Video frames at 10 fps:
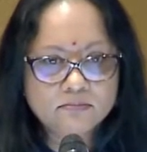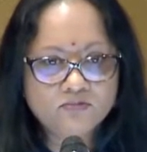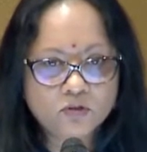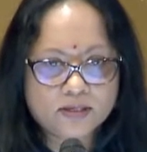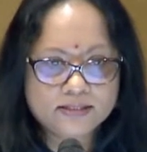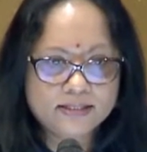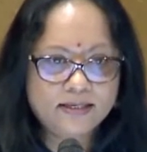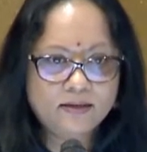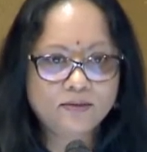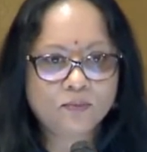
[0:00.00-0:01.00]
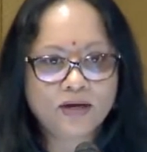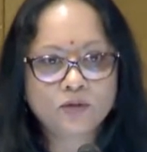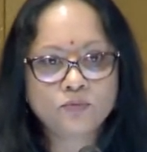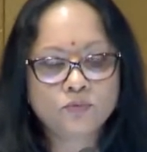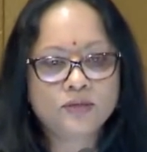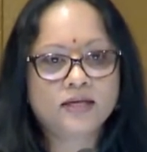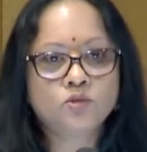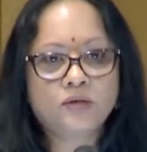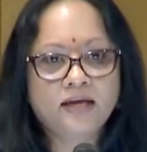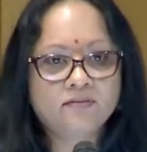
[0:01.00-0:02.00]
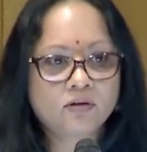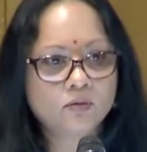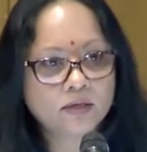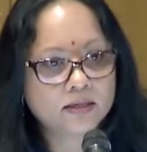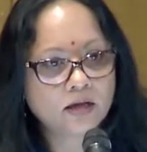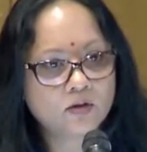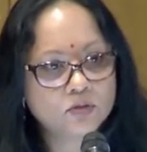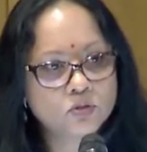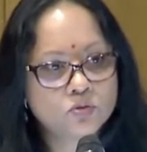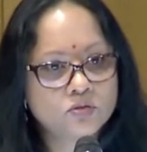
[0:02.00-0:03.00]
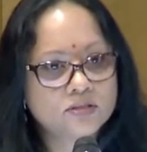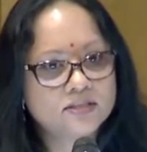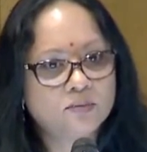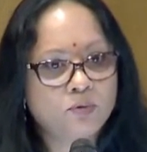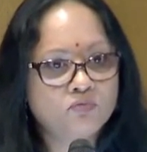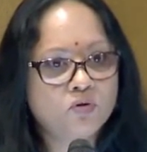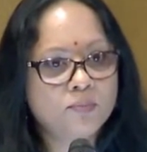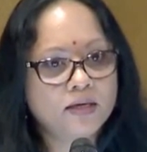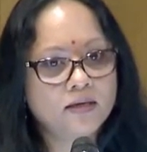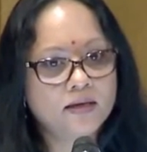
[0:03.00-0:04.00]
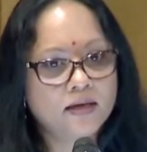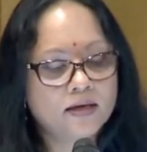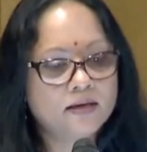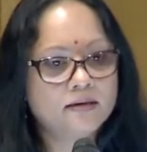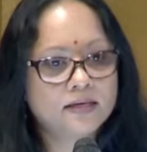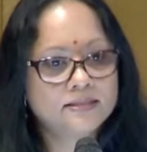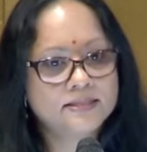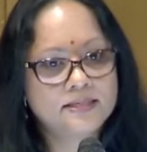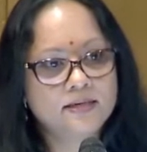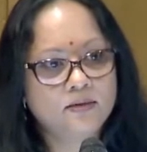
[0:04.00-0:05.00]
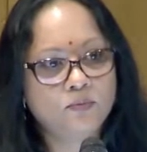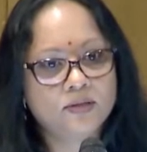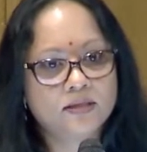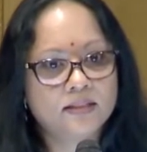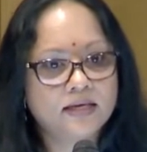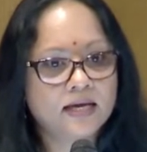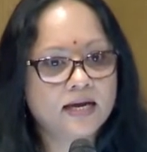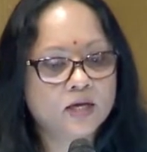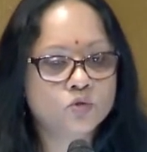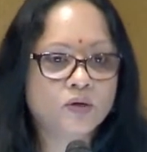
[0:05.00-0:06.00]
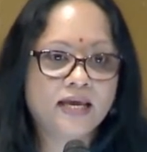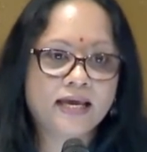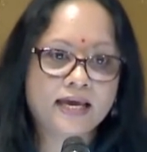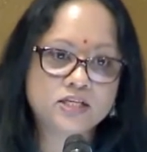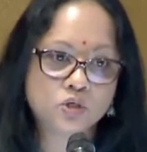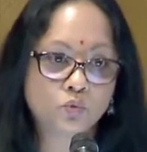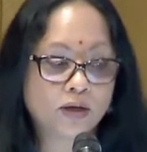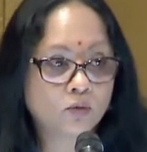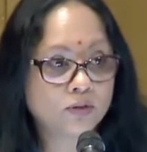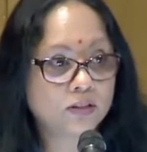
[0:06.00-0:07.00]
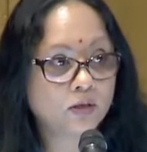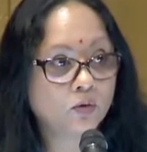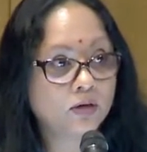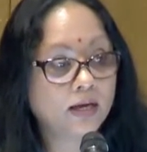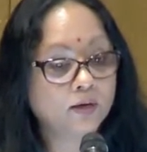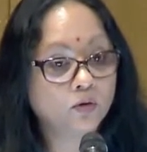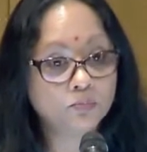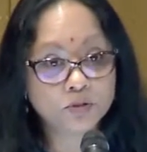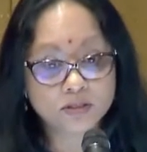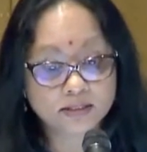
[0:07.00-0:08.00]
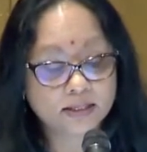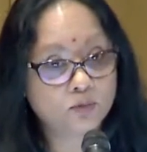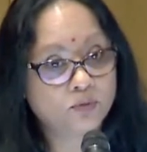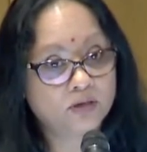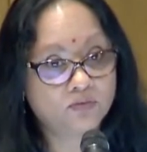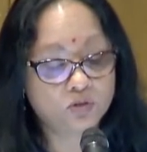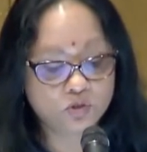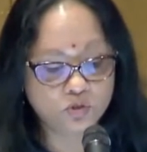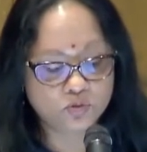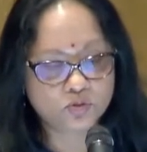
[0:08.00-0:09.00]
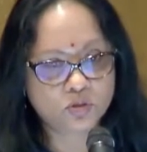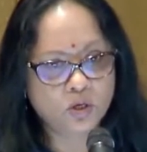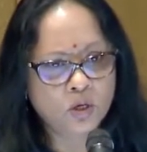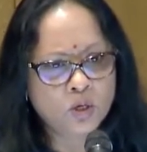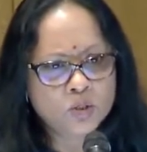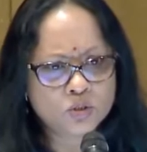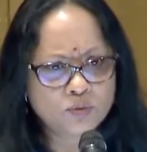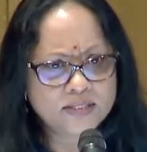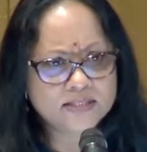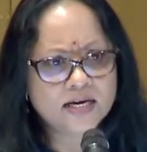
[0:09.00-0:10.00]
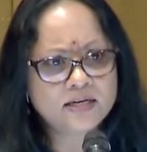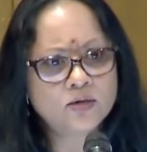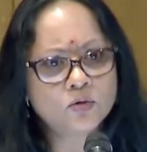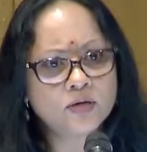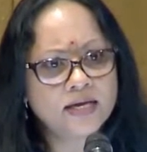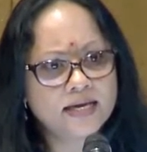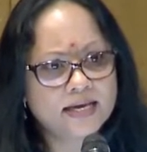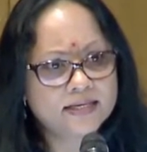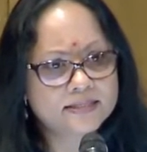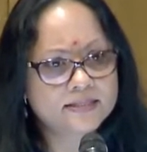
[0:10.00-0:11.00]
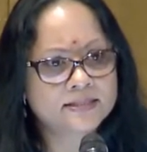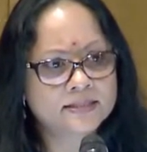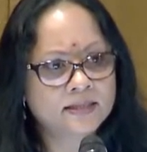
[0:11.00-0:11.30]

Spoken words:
Flora said, why don't we actually have a look at how the students are performing, and let's see whether they are actually engaging well with the online component that we have introduced. So we started looking at